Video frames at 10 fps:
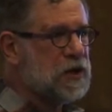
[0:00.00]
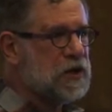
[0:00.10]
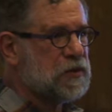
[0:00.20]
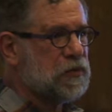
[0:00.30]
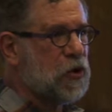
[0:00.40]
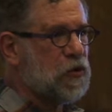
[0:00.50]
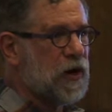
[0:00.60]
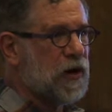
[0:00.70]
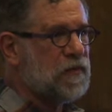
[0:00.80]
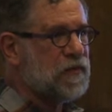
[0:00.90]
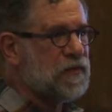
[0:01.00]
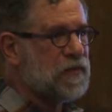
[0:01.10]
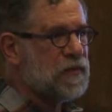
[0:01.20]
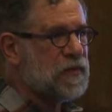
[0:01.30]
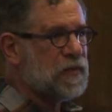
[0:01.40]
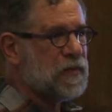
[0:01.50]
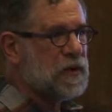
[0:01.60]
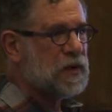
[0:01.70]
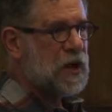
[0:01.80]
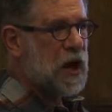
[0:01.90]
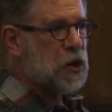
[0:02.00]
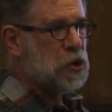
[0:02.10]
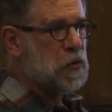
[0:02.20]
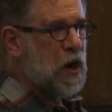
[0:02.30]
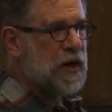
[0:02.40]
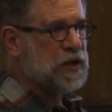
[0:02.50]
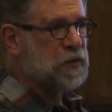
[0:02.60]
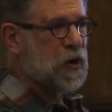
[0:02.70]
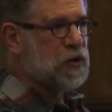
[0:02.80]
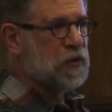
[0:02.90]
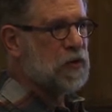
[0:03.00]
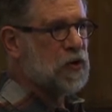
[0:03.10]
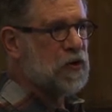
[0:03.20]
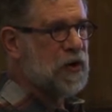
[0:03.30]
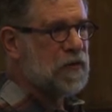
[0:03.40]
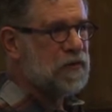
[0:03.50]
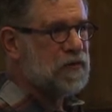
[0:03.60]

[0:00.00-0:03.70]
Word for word: is a program, and a UI is part of the program.